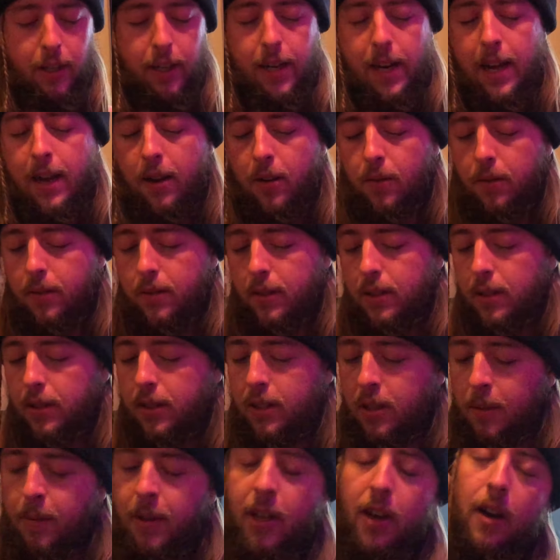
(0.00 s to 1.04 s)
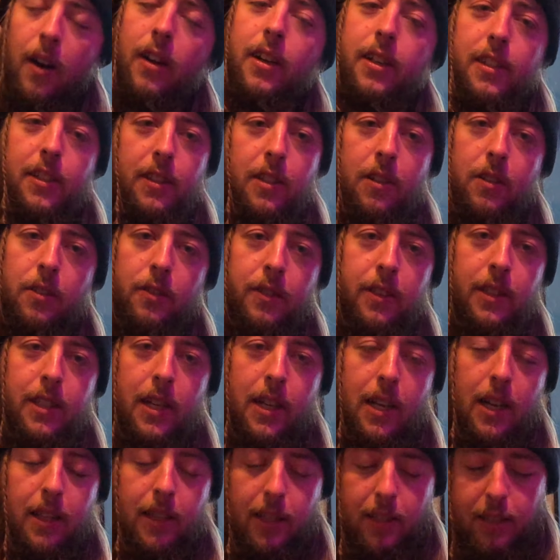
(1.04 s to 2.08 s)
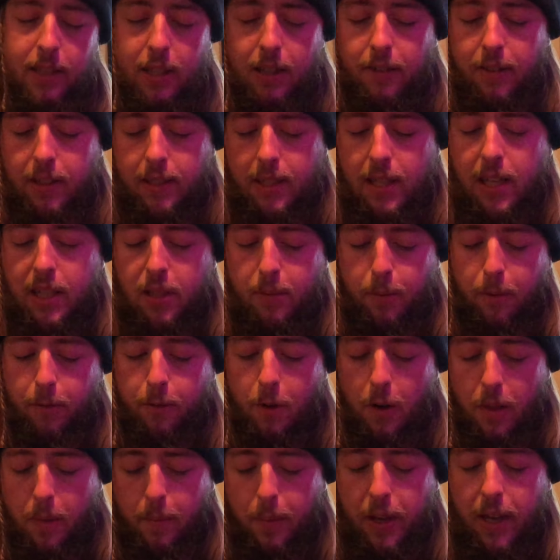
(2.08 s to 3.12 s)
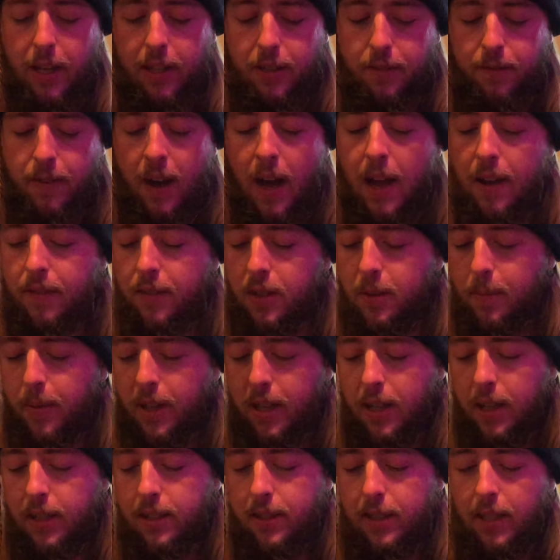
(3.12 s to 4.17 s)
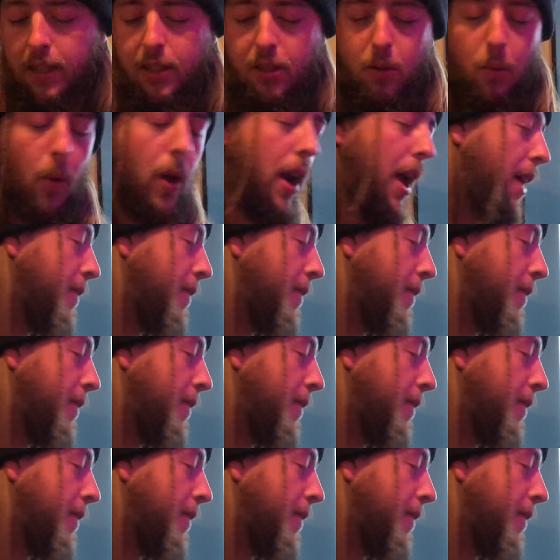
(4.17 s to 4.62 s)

now, to be honest, the only reason I got the Series X before the PS5 is because it's what I